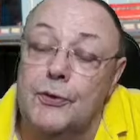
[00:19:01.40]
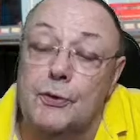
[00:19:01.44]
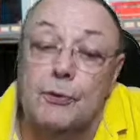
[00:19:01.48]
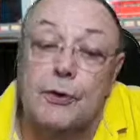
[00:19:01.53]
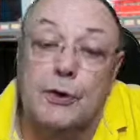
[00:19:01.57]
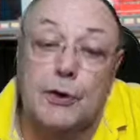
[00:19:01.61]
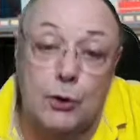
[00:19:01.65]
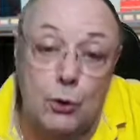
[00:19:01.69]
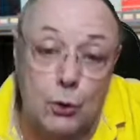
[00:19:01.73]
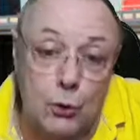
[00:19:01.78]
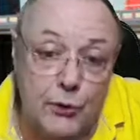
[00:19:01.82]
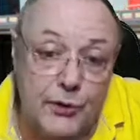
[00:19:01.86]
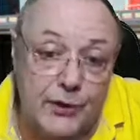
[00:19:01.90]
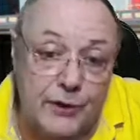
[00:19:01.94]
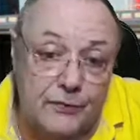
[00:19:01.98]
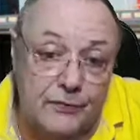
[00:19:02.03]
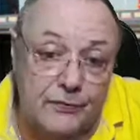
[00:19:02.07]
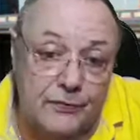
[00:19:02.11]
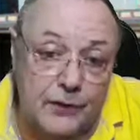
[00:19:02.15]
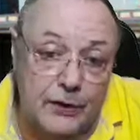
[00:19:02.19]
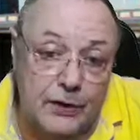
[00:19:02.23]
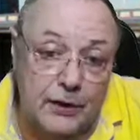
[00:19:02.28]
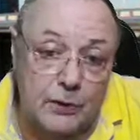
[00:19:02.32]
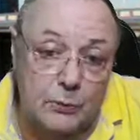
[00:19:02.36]
the recording
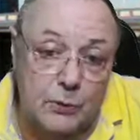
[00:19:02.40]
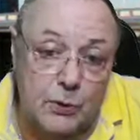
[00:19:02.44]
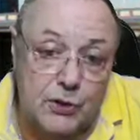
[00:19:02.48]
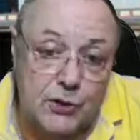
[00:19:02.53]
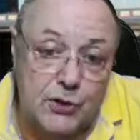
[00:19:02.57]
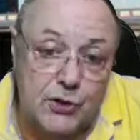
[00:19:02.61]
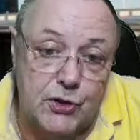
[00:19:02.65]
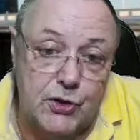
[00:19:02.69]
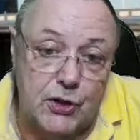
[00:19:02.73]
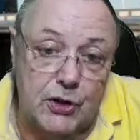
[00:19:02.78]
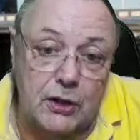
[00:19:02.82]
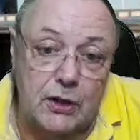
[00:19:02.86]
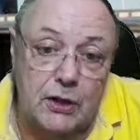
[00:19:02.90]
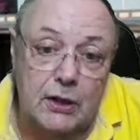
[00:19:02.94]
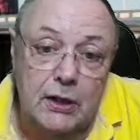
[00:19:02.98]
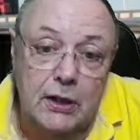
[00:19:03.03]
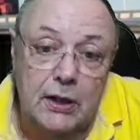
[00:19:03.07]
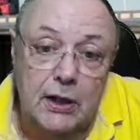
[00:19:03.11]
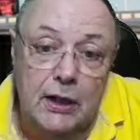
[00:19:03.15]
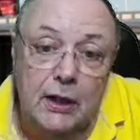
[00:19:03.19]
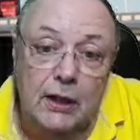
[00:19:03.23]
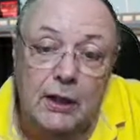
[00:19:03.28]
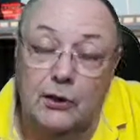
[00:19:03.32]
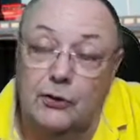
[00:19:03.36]
fee, which
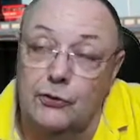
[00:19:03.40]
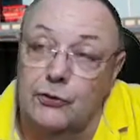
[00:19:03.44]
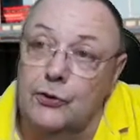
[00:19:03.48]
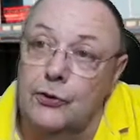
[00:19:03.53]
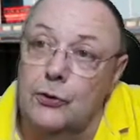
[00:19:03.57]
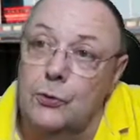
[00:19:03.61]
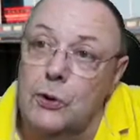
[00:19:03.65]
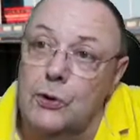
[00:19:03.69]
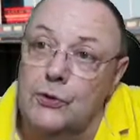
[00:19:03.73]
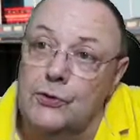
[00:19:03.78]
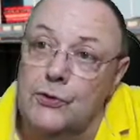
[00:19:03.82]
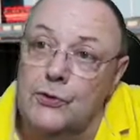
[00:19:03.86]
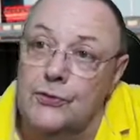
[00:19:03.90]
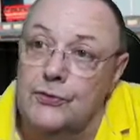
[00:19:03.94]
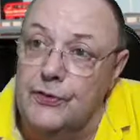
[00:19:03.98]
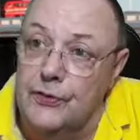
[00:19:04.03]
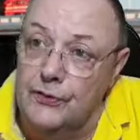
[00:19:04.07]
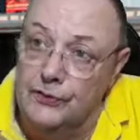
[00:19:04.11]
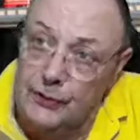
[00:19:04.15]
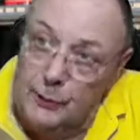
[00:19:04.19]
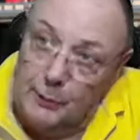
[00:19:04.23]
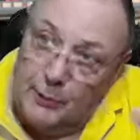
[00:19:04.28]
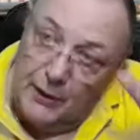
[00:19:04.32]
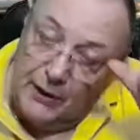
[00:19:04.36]
is
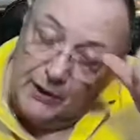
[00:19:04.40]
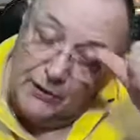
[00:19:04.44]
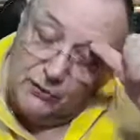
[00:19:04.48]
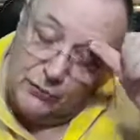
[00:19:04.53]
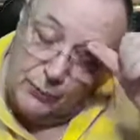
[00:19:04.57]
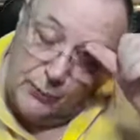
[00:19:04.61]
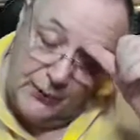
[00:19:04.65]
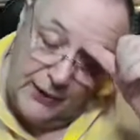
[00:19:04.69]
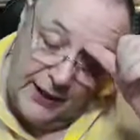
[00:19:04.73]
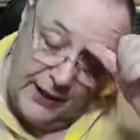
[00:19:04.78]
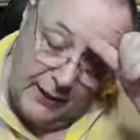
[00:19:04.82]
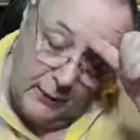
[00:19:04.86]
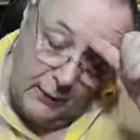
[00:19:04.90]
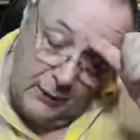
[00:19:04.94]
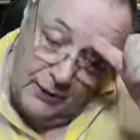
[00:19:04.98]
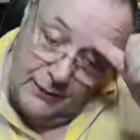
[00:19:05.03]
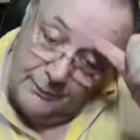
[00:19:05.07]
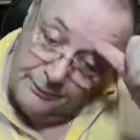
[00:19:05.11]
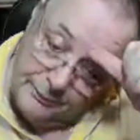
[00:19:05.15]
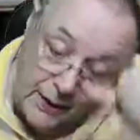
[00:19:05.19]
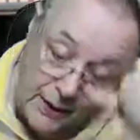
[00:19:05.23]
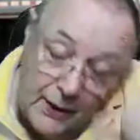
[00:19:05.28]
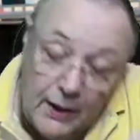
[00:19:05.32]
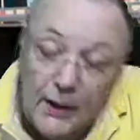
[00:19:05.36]
£250 per hour,
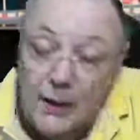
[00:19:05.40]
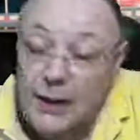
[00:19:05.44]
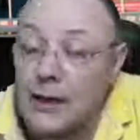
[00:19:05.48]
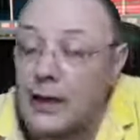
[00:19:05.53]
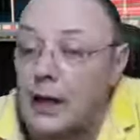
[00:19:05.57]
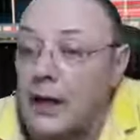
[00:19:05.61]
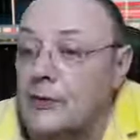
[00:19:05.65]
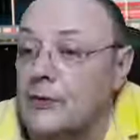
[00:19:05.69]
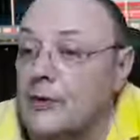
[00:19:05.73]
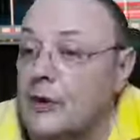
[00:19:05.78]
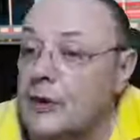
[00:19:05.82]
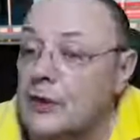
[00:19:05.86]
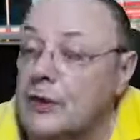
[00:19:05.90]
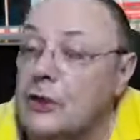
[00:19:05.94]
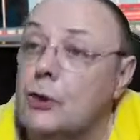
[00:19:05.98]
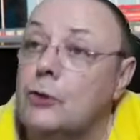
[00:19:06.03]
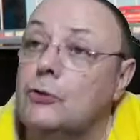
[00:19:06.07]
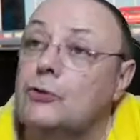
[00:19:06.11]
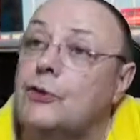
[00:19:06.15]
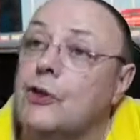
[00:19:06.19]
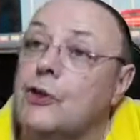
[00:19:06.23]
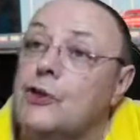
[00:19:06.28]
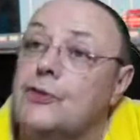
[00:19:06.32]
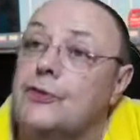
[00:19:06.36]
and then a
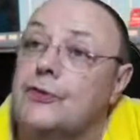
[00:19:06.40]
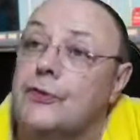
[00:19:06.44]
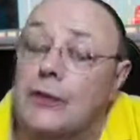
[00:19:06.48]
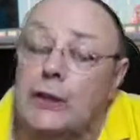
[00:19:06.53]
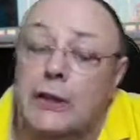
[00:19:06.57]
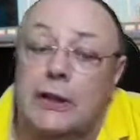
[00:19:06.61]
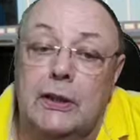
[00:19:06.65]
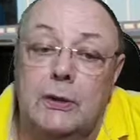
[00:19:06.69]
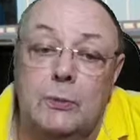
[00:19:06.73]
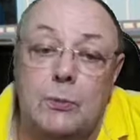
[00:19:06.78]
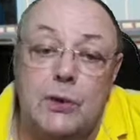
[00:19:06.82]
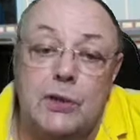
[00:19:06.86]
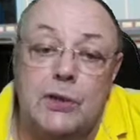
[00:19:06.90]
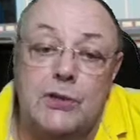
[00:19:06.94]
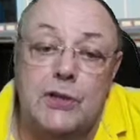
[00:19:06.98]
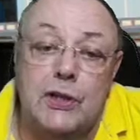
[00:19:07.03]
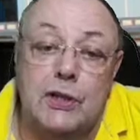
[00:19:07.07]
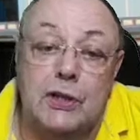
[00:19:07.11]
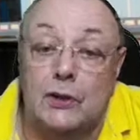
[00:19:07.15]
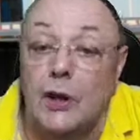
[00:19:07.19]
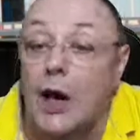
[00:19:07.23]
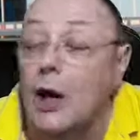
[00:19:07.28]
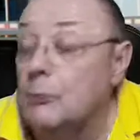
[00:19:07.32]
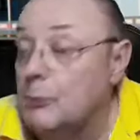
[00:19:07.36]
usage fee, which
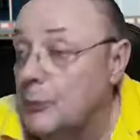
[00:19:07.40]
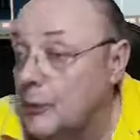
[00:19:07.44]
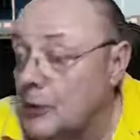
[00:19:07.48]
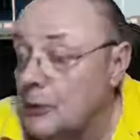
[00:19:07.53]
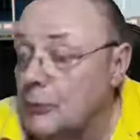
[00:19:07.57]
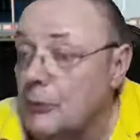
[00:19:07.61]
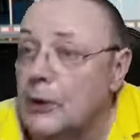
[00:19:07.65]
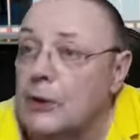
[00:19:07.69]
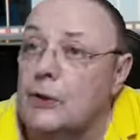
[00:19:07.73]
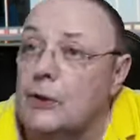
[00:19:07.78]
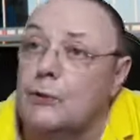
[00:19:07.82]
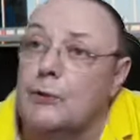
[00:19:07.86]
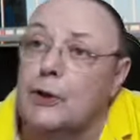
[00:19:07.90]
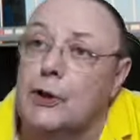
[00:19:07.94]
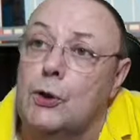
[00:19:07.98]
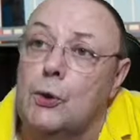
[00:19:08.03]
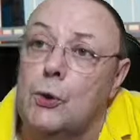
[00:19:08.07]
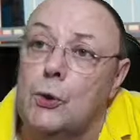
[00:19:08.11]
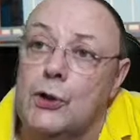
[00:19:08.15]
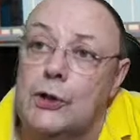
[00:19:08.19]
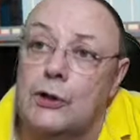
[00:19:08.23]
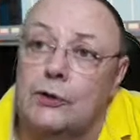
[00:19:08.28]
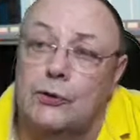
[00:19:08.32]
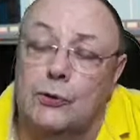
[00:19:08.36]
is, by the way, the
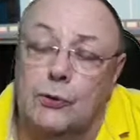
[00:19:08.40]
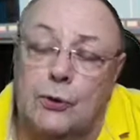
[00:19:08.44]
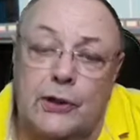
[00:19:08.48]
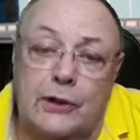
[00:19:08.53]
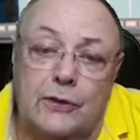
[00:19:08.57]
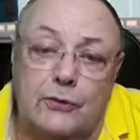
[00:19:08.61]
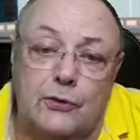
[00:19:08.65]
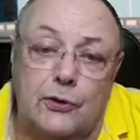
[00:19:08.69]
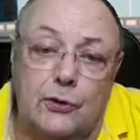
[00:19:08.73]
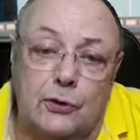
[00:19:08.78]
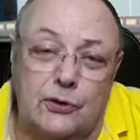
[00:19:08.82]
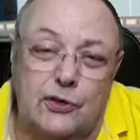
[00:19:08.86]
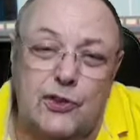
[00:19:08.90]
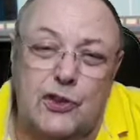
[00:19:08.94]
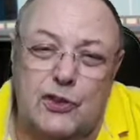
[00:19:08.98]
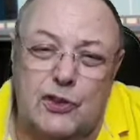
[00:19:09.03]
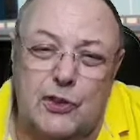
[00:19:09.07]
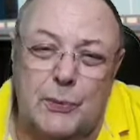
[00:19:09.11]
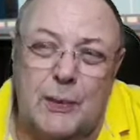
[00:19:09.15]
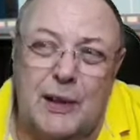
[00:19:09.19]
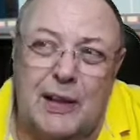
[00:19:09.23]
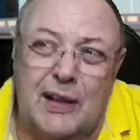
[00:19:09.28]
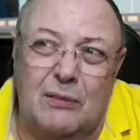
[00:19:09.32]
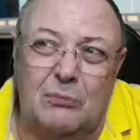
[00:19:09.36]
recording took
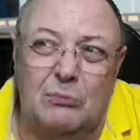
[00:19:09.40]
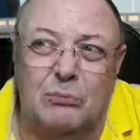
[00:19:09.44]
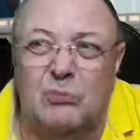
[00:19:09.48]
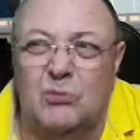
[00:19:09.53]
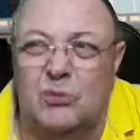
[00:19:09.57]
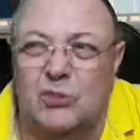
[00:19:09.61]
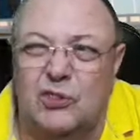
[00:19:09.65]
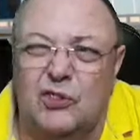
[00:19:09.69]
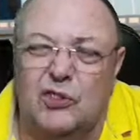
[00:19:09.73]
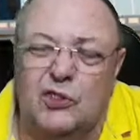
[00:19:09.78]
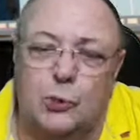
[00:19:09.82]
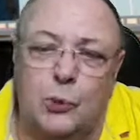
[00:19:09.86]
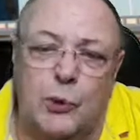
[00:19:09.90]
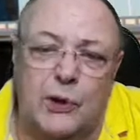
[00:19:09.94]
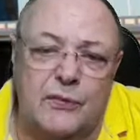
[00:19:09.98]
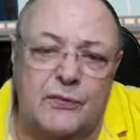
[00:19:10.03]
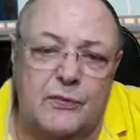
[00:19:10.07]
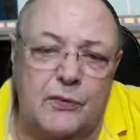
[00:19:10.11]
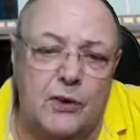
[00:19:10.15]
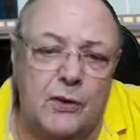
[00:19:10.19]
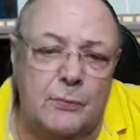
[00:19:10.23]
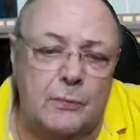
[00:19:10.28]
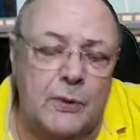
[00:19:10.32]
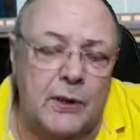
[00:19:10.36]
just about
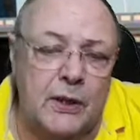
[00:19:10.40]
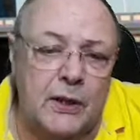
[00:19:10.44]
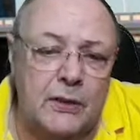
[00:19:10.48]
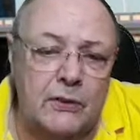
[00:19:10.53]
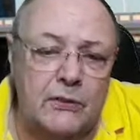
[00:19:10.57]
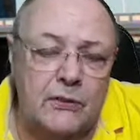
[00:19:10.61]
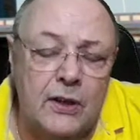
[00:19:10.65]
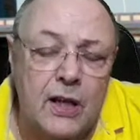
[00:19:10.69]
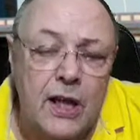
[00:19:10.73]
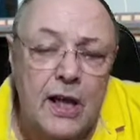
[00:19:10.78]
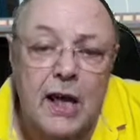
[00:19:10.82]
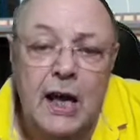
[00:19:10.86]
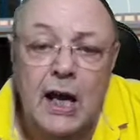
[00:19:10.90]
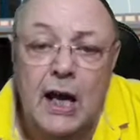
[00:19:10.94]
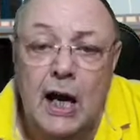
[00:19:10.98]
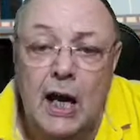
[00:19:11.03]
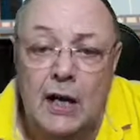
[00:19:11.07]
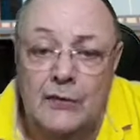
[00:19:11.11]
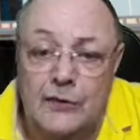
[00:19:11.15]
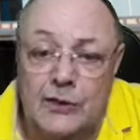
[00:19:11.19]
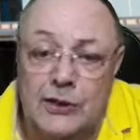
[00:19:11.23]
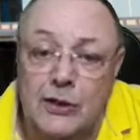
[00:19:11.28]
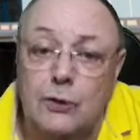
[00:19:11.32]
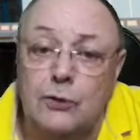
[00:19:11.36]
25 minutes,
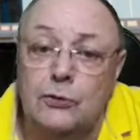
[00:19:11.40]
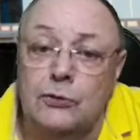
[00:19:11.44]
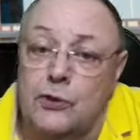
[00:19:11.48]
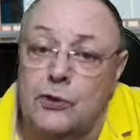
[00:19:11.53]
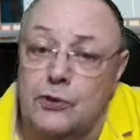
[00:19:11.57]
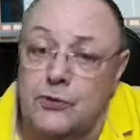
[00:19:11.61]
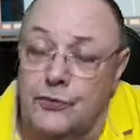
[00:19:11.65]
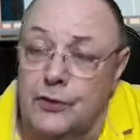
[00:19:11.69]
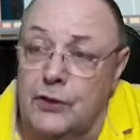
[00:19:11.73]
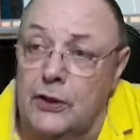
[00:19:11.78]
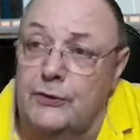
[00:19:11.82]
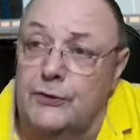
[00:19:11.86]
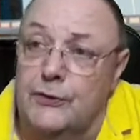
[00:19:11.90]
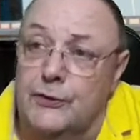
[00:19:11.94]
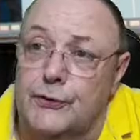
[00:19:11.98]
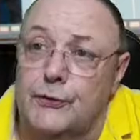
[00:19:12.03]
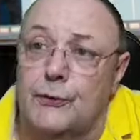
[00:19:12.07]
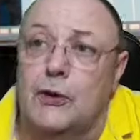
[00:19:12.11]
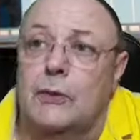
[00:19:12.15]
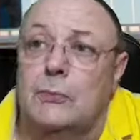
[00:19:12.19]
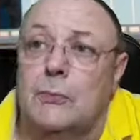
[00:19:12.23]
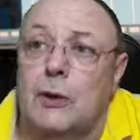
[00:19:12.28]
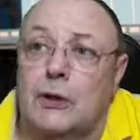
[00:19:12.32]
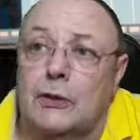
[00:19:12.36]
and the usage fee for
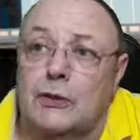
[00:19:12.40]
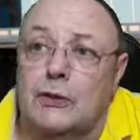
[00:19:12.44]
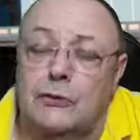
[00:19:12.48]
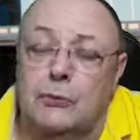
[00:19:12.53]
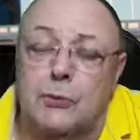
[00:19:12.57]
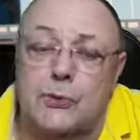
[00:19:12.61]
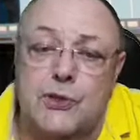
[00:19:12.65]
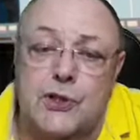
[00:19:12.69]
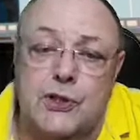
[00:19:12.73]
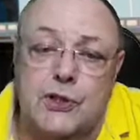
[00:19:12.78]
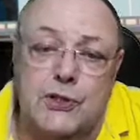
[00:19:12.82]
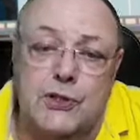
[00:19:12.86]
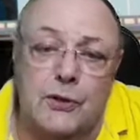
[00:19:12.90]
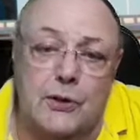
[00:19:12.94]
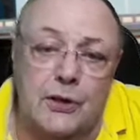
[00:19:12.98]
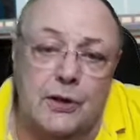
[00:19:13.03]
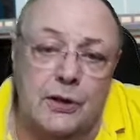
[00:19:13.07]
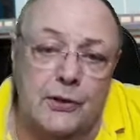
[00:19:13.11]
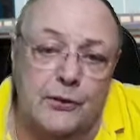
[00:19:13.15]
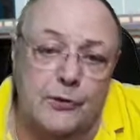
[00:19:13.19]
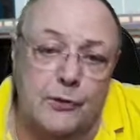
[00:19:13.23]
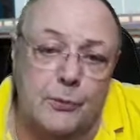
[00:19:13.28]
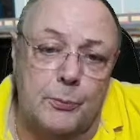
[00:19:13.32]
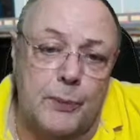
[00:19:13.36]
3 months, which is
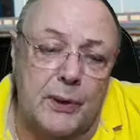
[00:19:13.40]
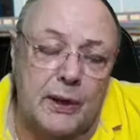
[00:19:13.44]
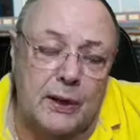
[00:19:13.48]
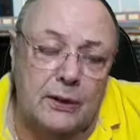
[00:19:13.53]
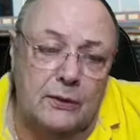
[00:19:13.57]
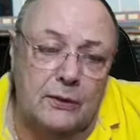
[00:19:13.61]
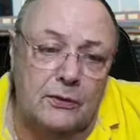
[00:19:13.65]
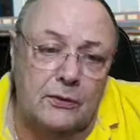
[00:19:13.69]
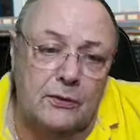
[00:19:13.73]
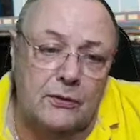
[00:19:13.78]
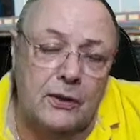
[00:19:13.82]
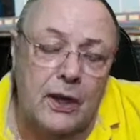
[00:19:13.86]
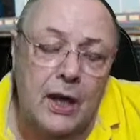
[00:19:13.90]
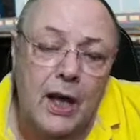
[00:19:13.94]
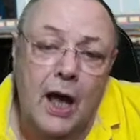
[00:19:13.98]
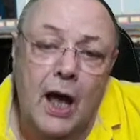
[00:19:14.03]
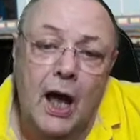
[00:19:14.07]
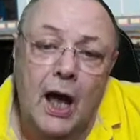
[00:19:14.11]
£900.